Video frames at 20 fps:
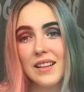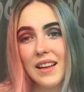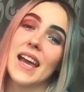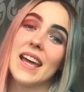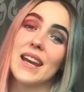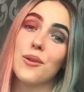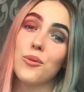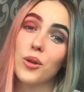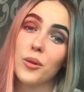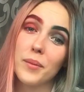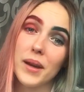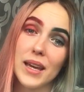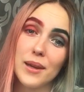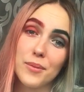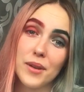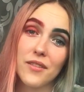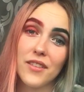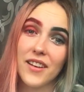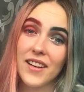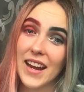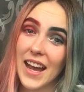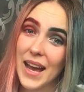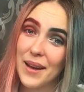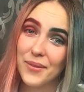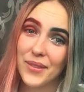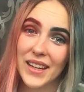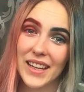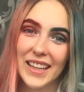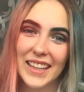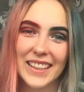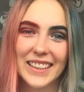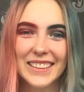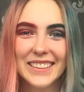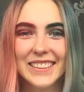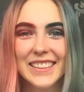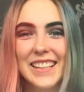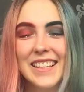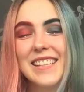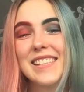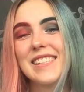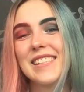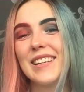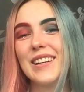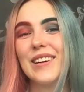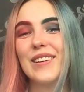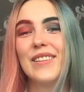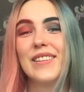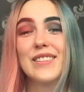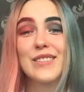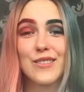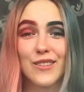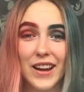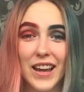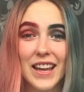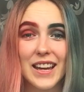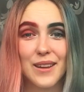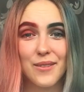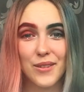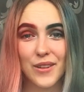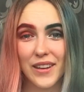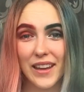and it will make me very happy. So try it if you